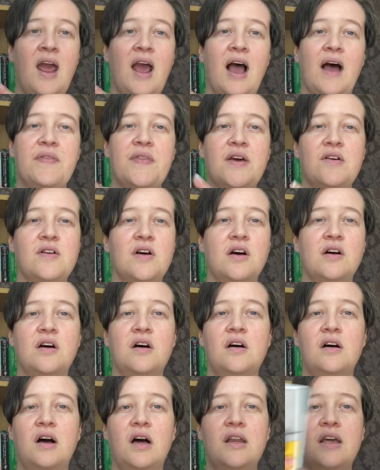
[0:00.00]
And
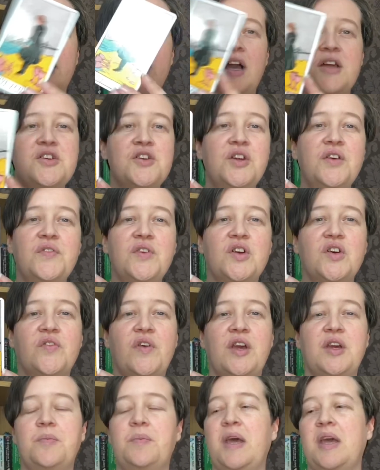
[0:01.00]
I don't even know if
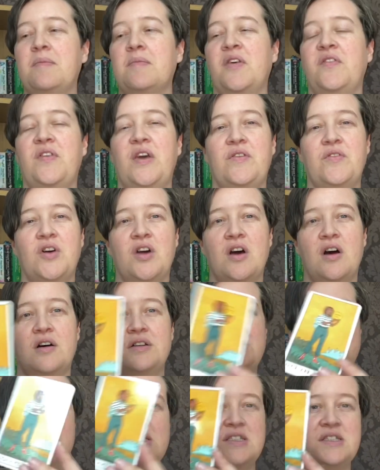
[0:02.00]
I could pick my favourite
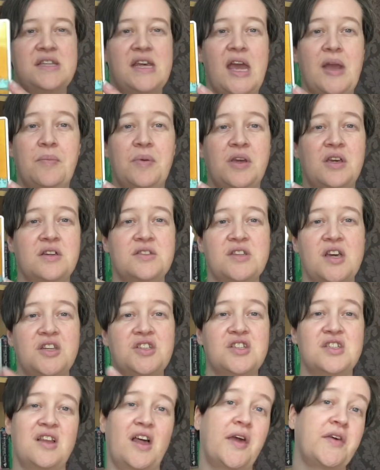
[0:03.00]
cards in this deck because I
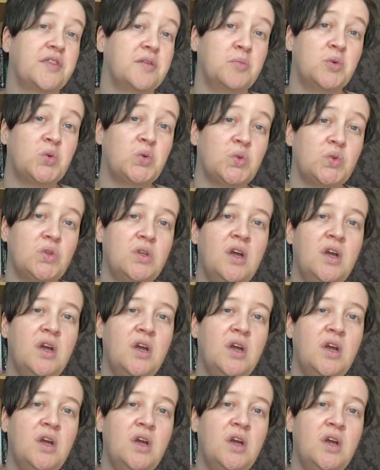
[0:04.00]
just like them all.